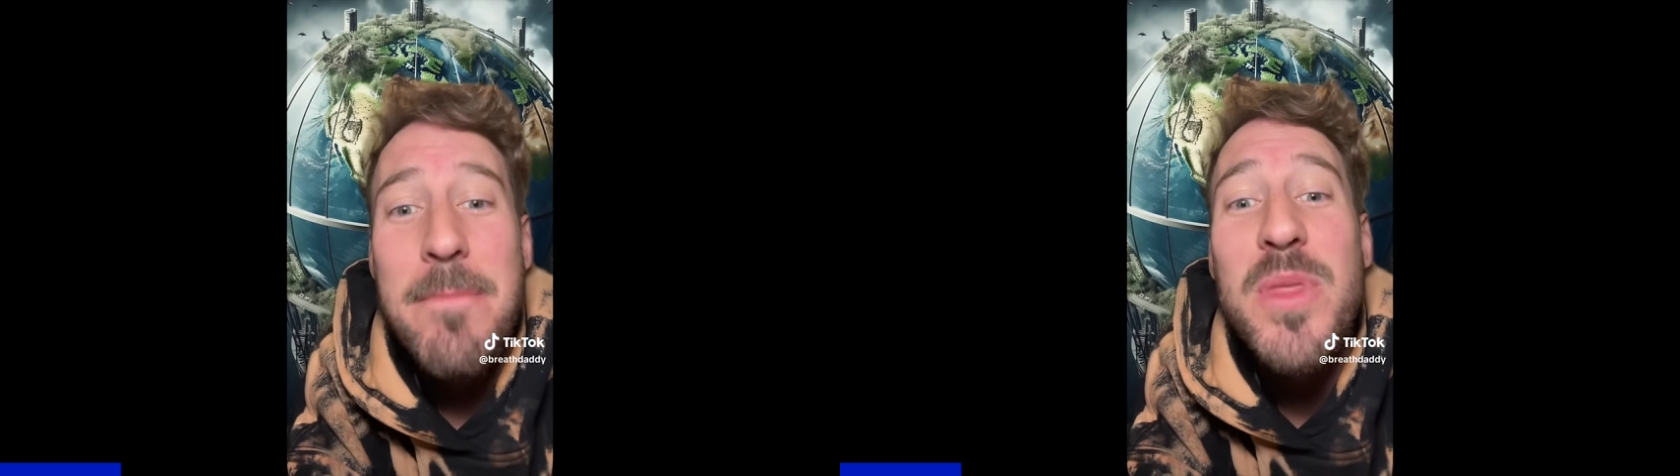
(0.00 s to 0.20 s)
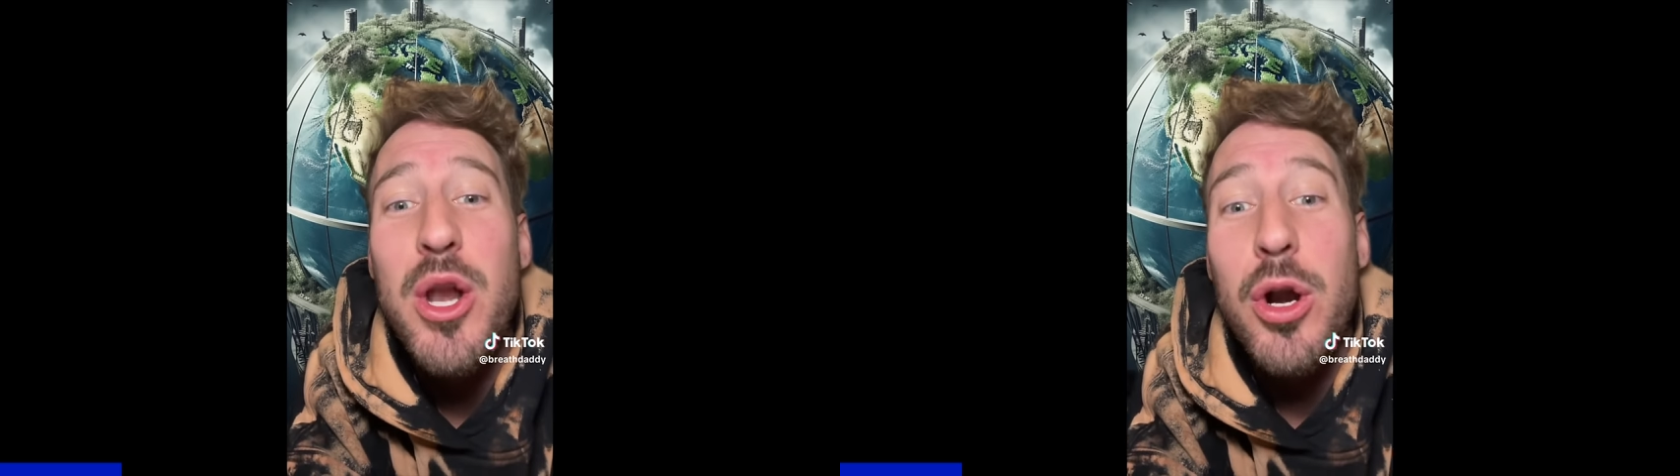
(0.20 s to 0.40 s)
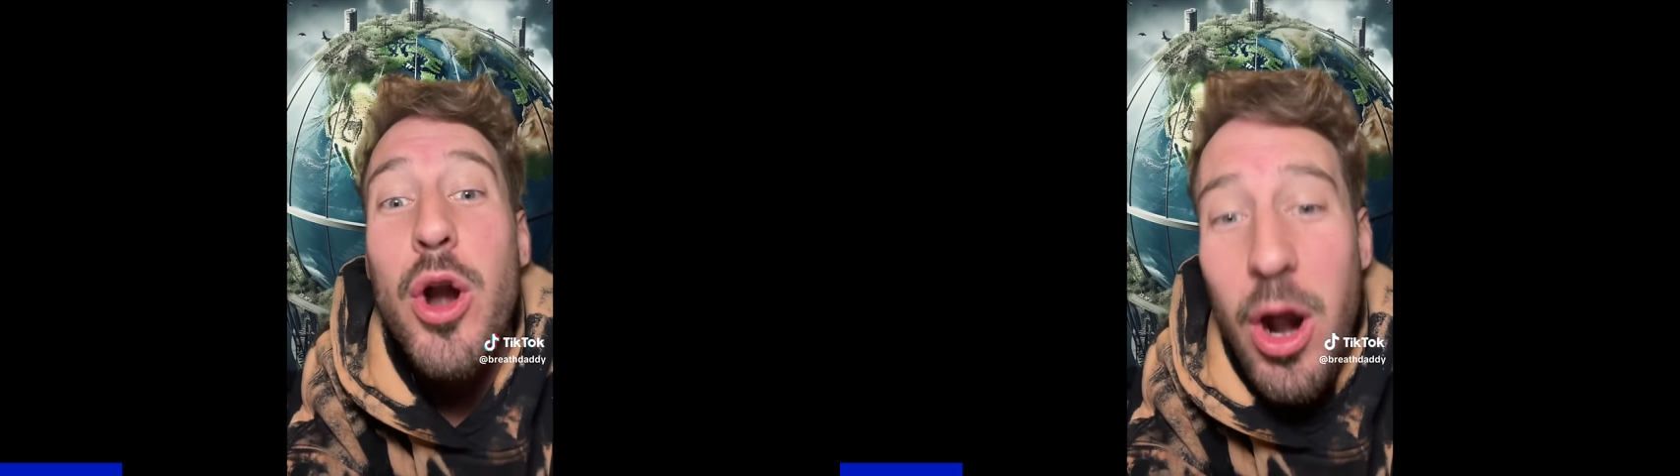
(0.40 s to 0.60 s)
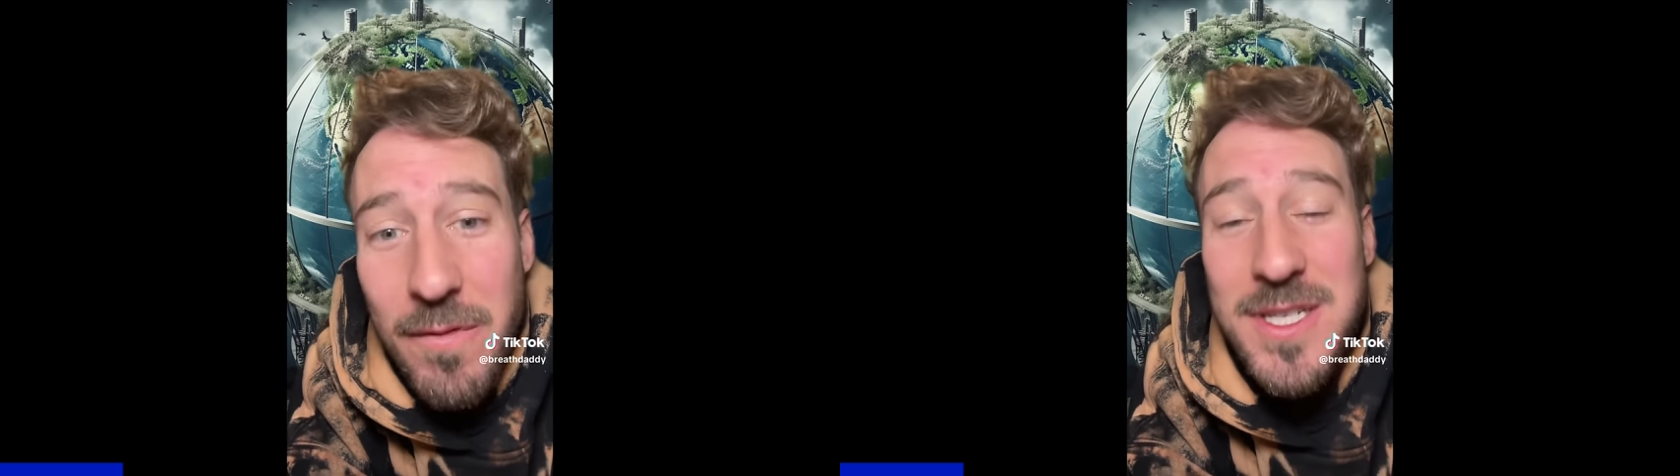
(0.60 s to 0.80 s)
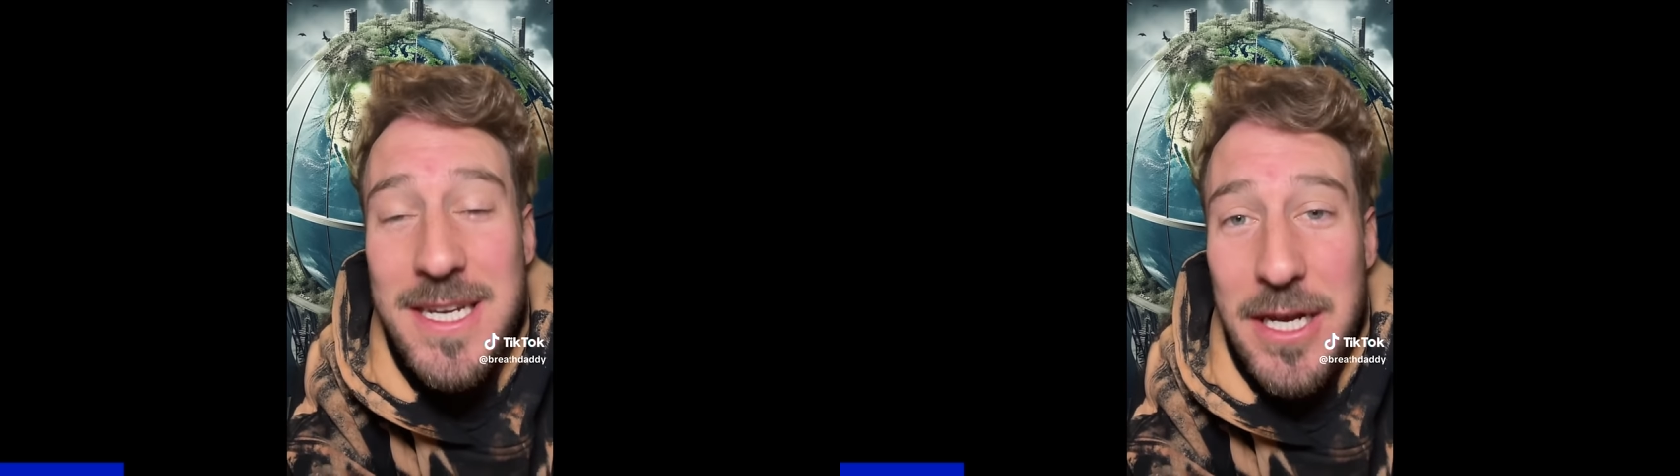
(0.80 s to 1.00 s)
that are
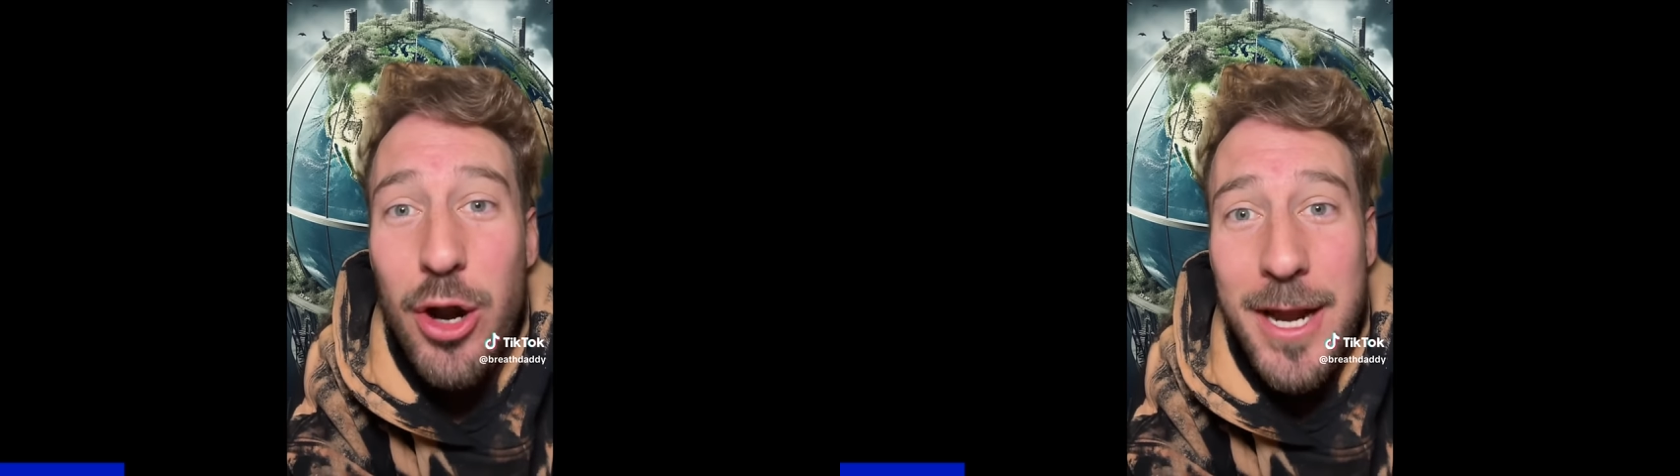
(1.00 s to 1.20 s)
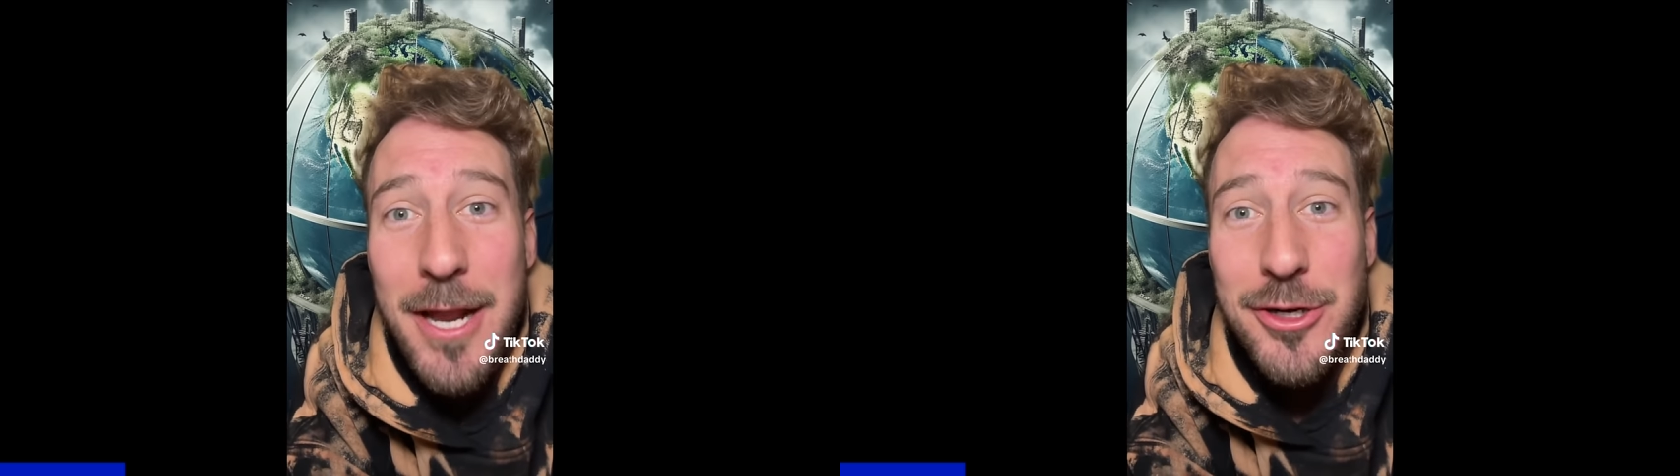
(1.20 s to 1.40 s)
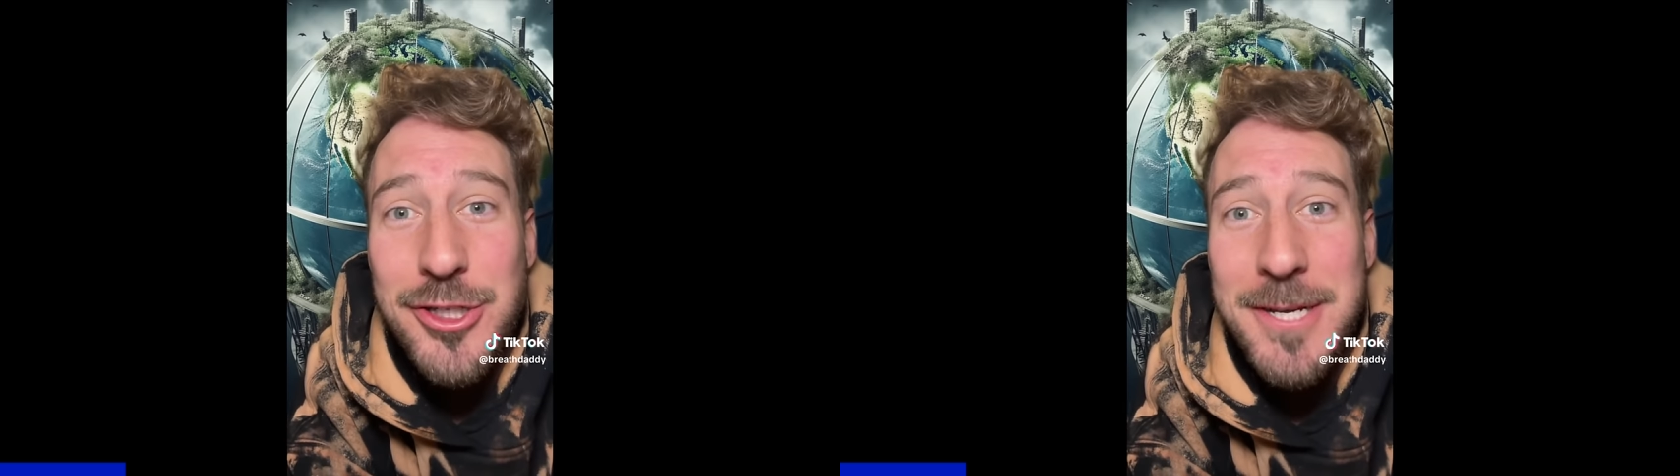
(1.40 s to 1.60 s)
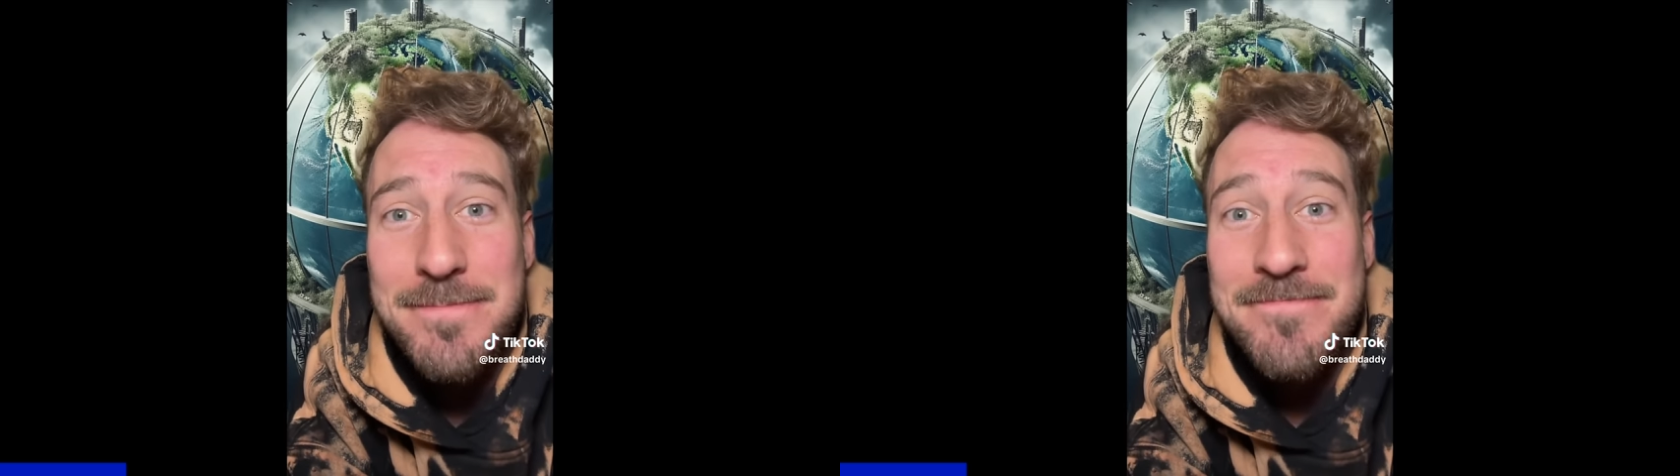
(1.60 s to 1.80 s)
harvesting our energy.